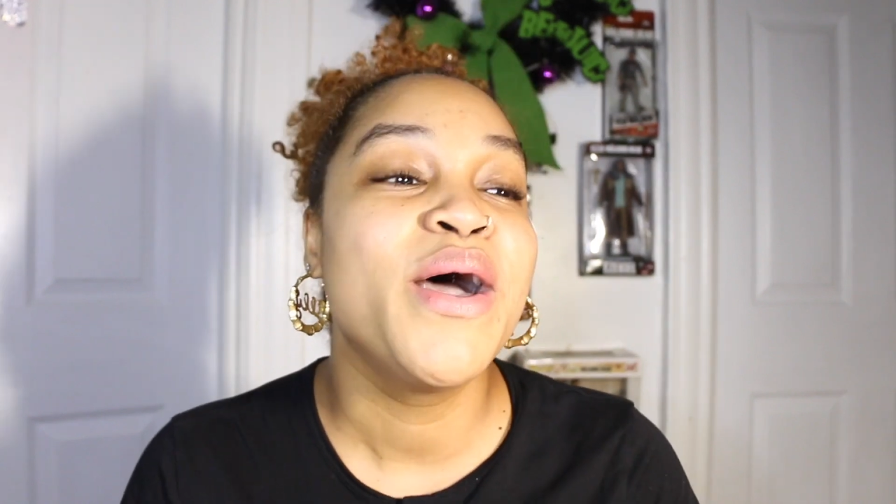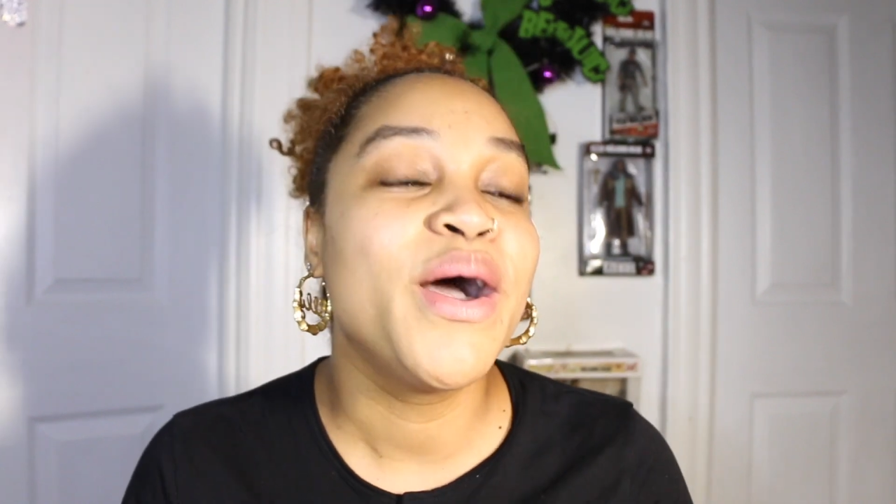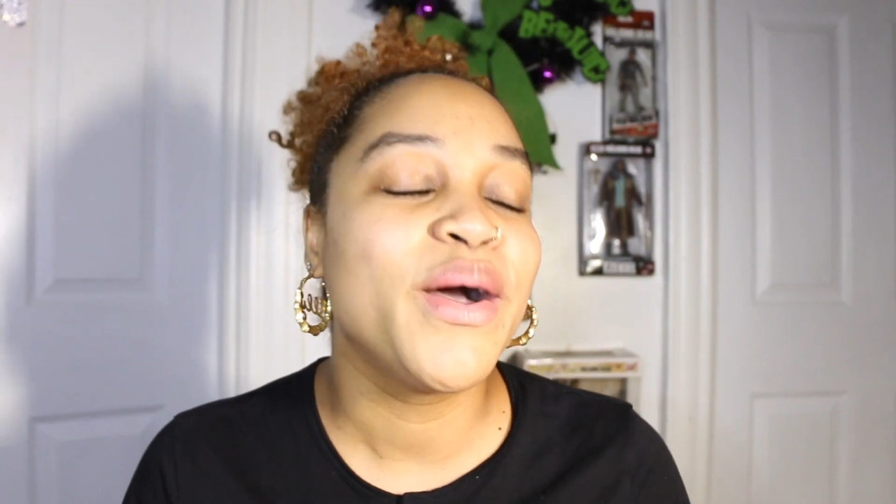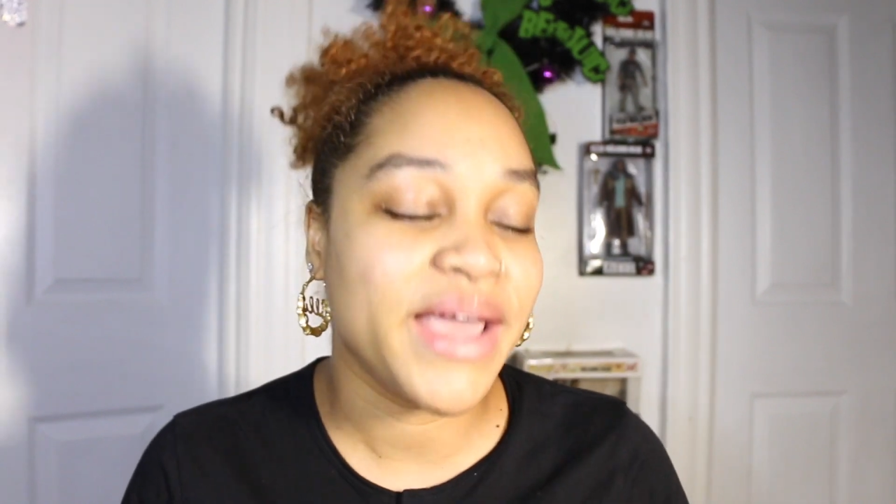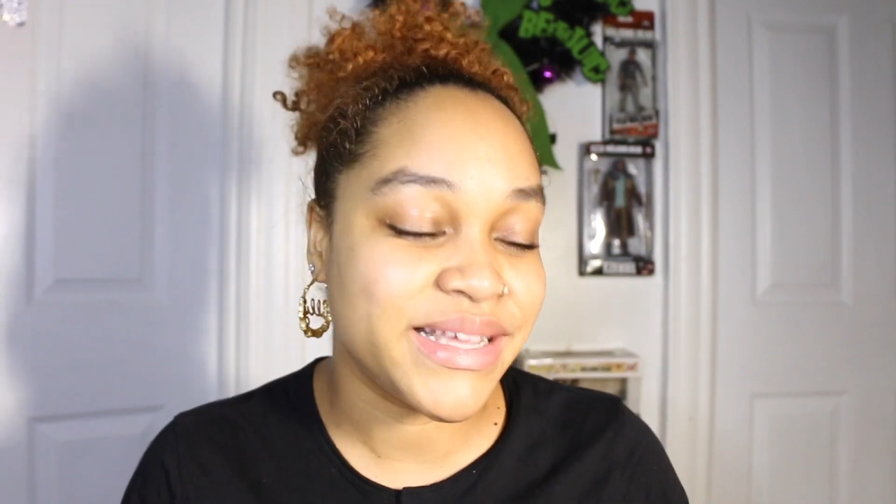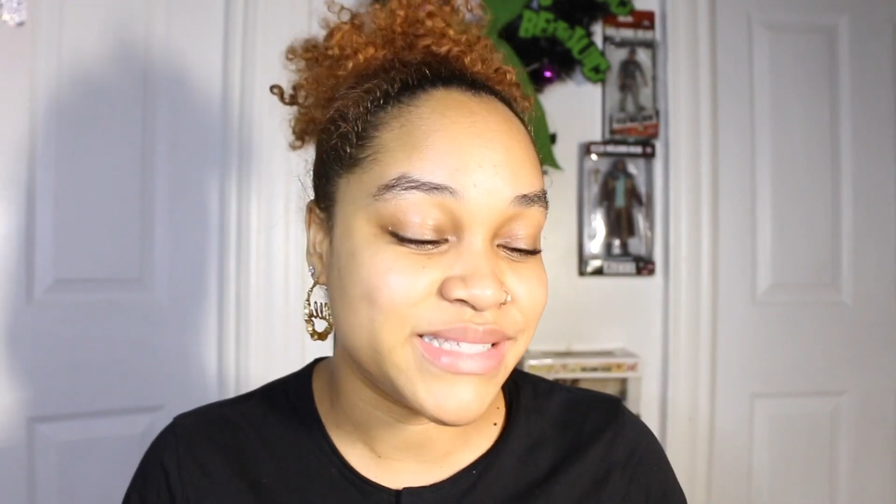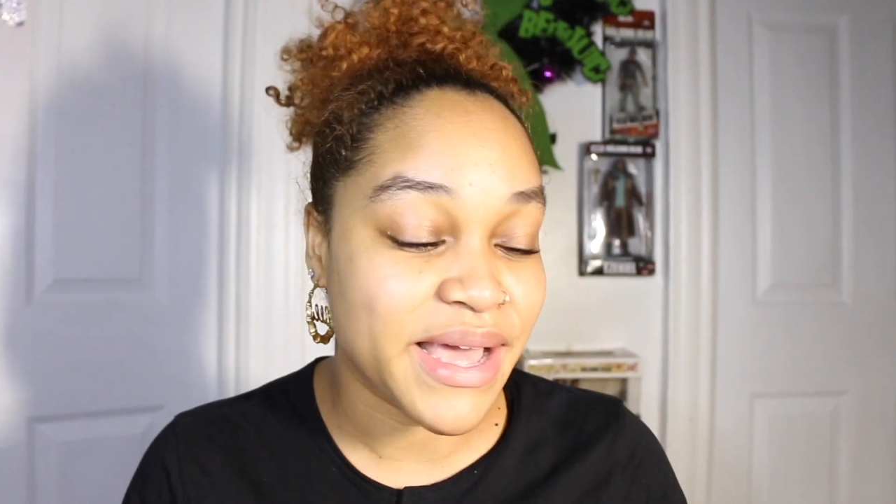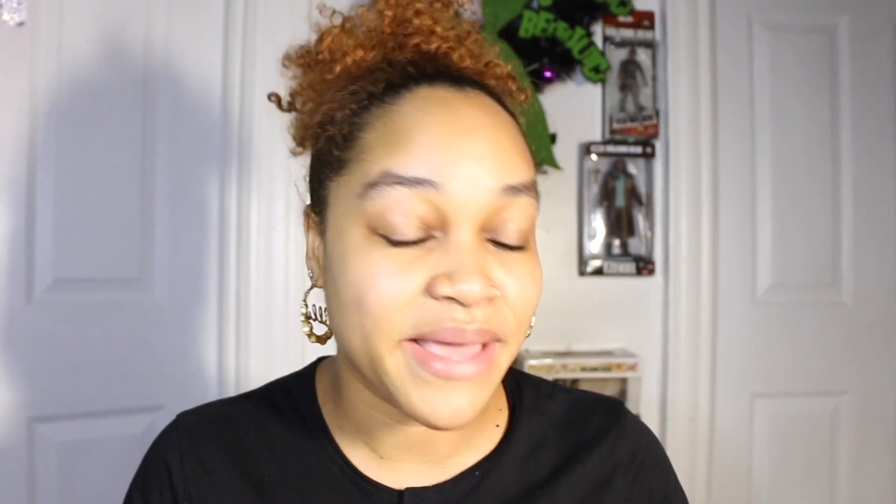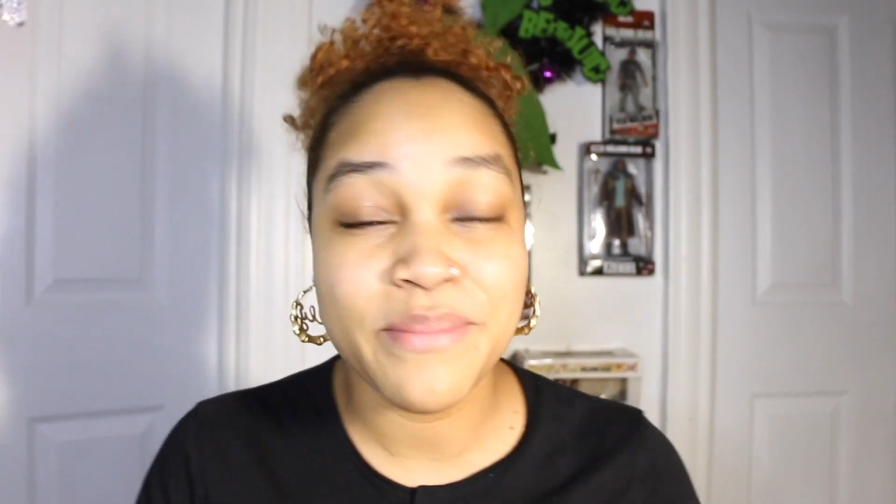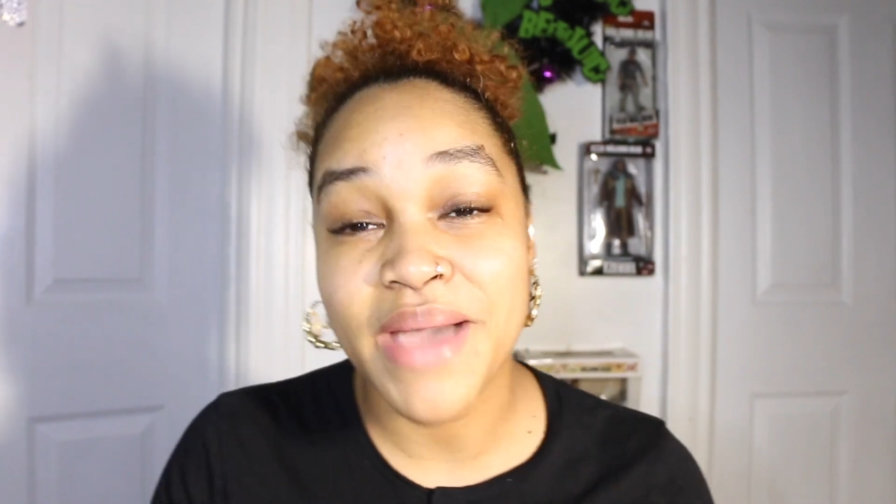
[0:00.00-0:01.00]
Okay, so
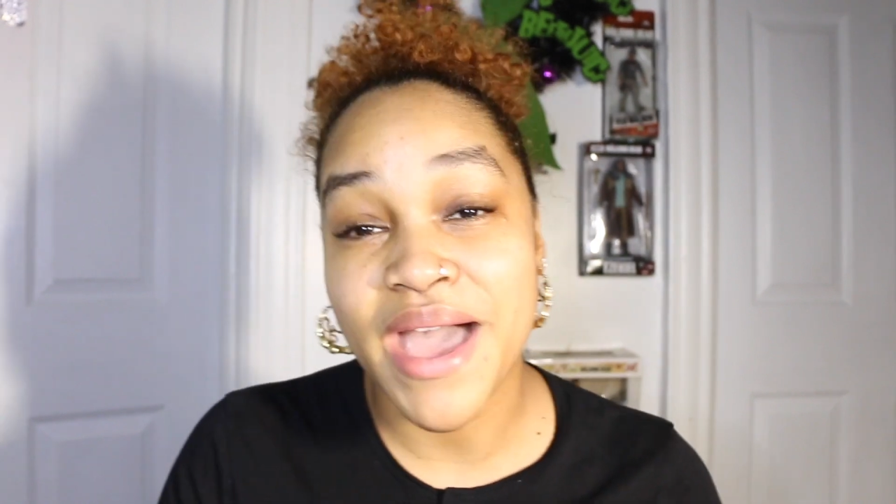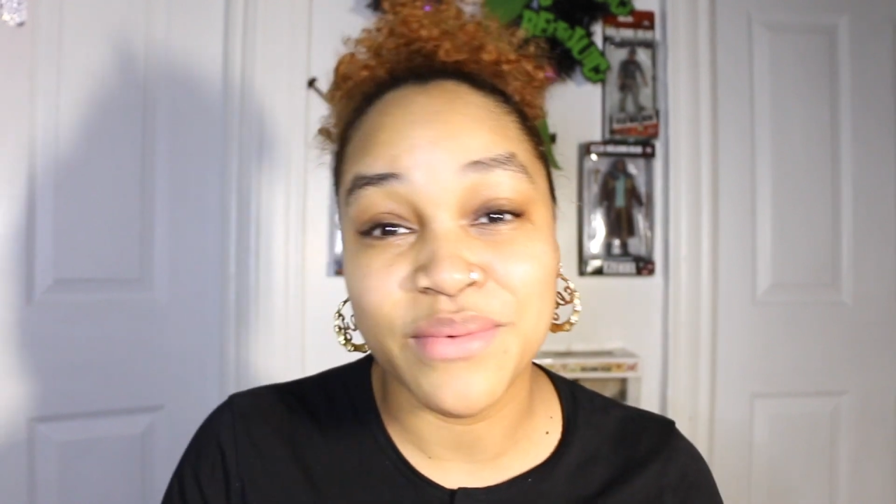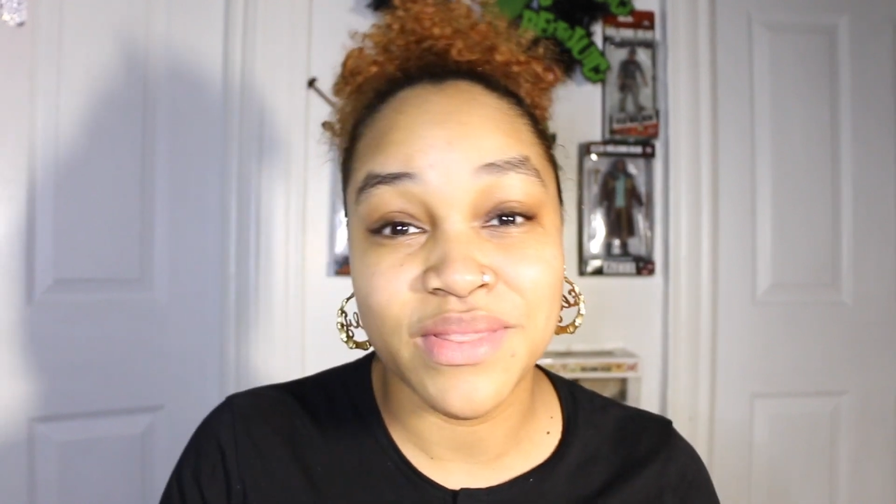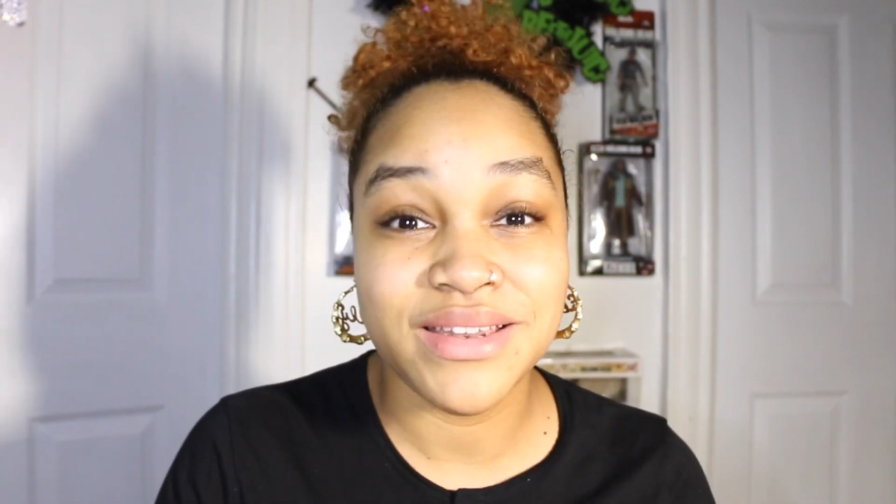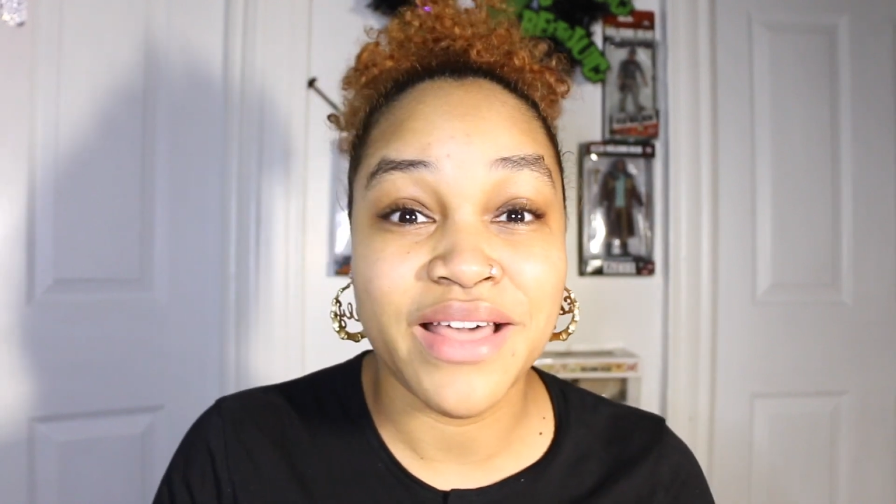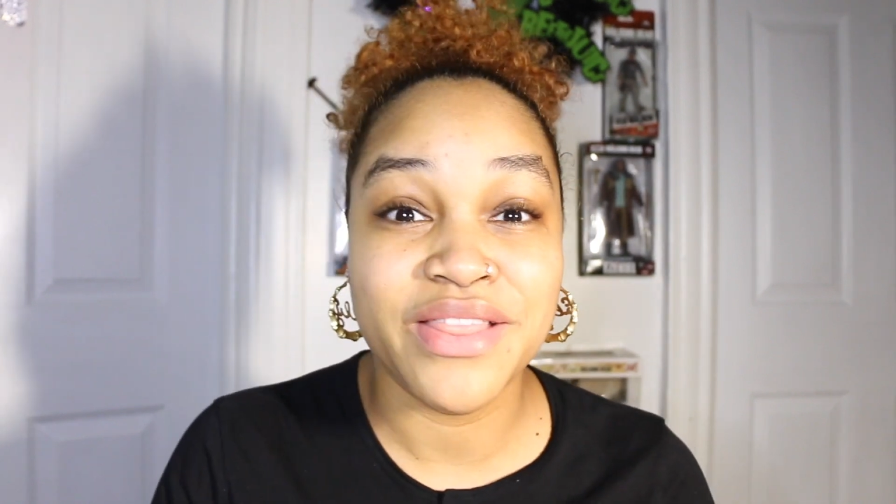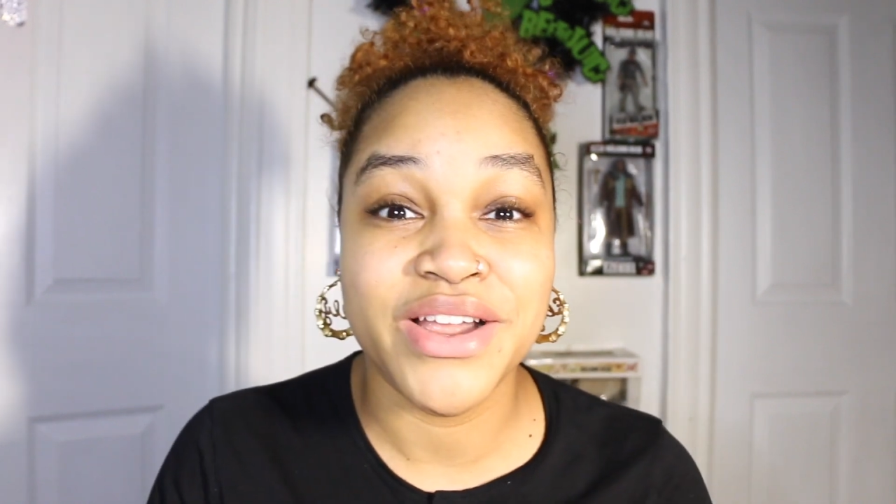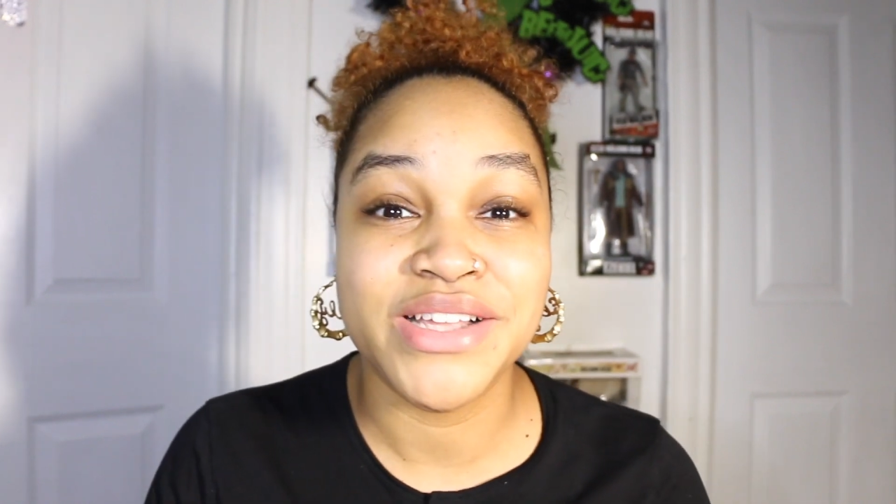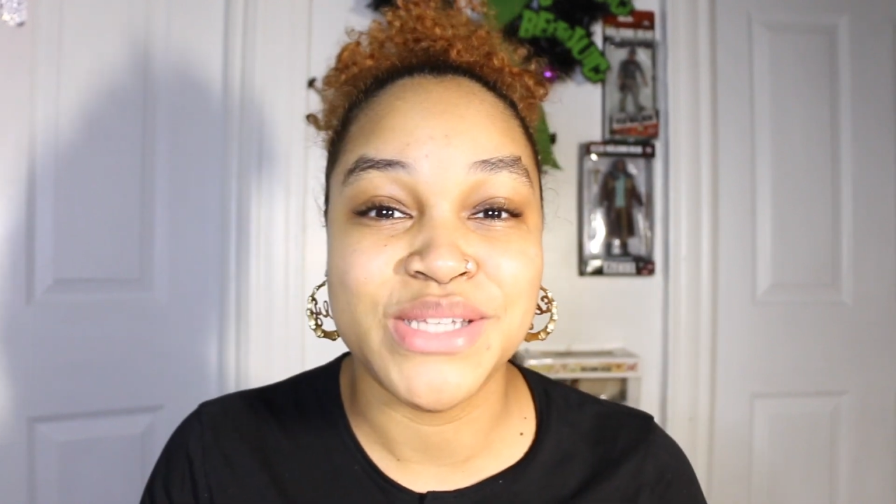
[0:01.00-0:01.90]
I am back with another